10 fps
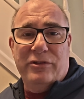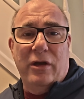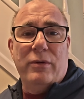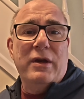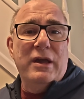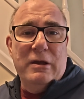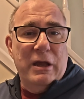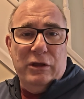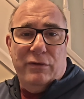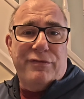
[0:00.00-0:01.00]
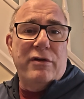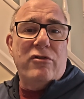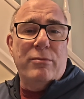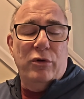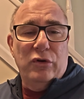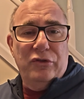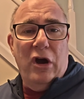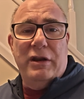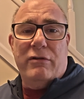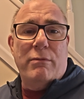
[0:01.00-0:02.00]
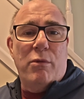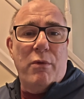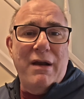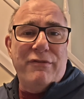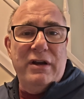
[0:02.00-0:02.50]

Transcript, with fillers: So in your front room or your dining room or wherever